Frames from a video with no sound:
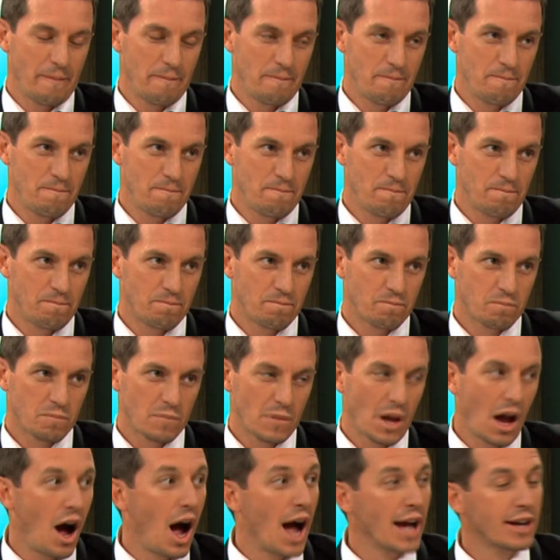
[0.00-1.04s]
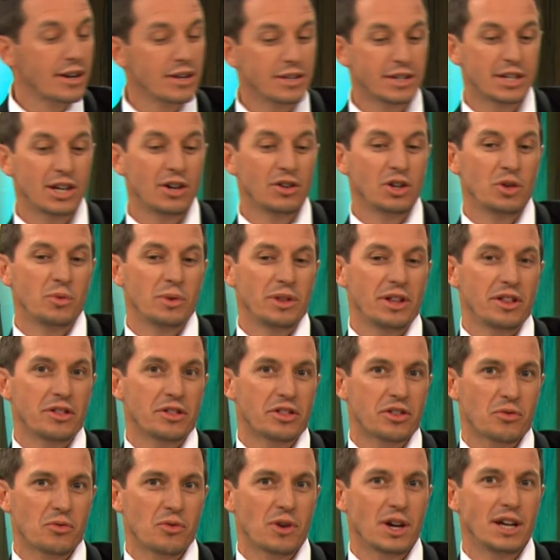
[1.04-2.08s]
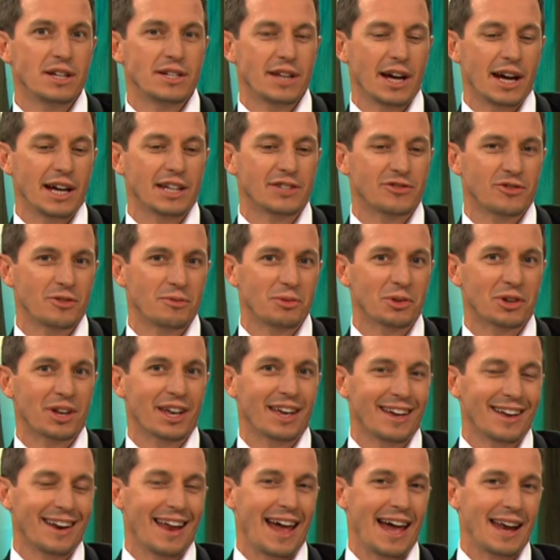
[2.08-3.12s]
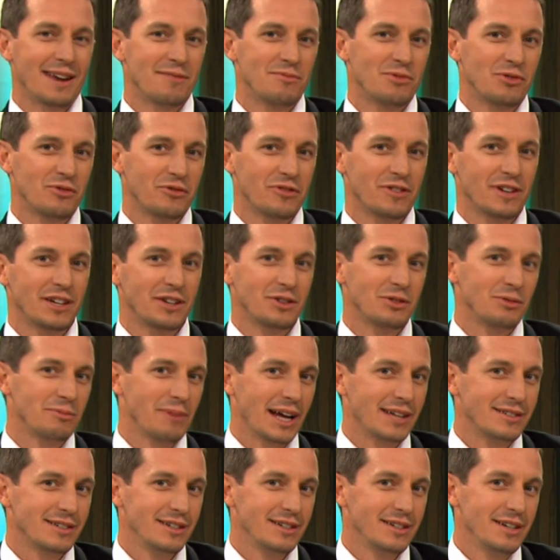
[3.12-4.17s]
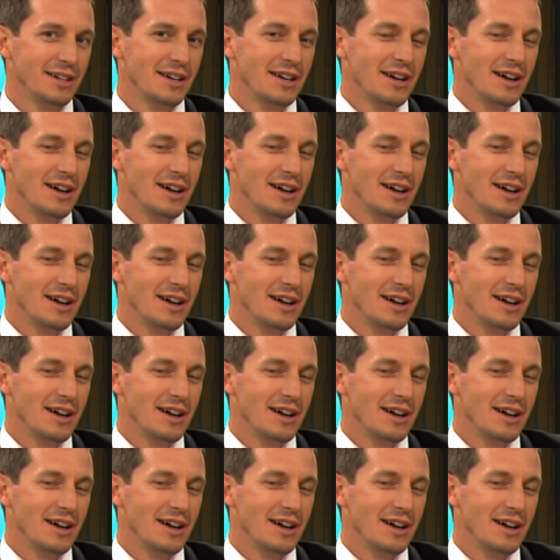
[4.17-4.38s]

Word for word: I could tell you within three days from looking at animal faecal matter